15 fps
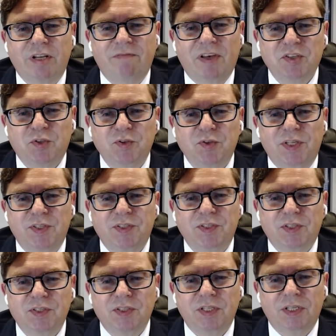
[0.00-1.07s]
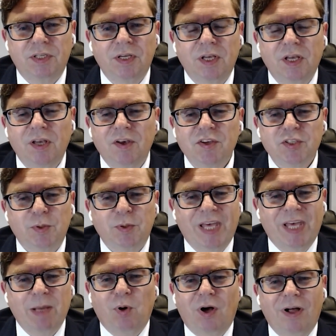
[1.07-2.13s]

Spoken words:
that investors need to succeed. So with that,